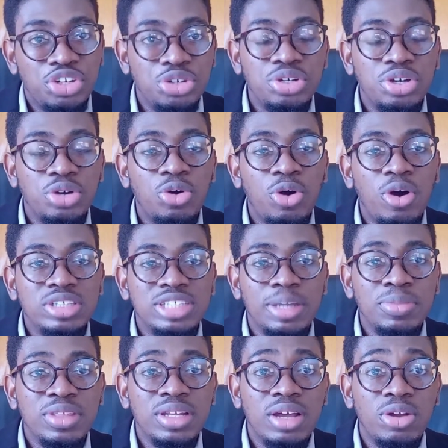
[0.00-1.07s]
You can go
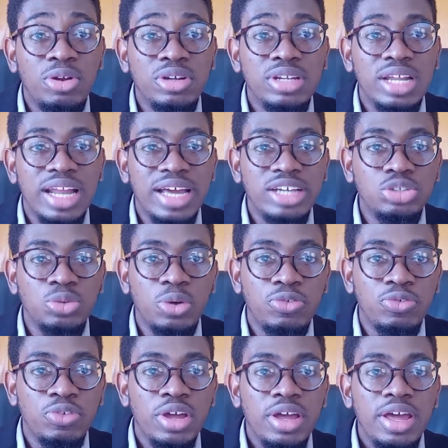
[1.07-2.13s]
something along the lines
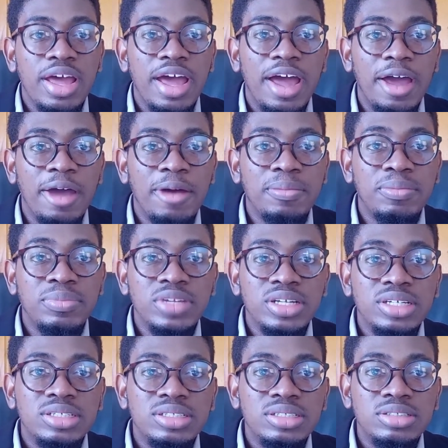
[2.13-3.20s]
of,